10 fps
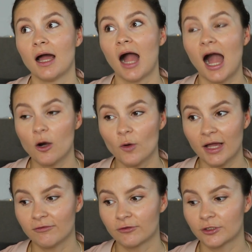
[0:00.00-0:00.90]

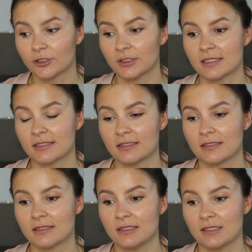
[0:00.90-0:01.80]
However,
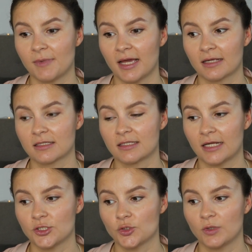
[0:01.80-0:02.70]
since these bags
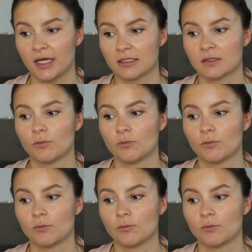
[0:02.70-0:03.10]
tend to get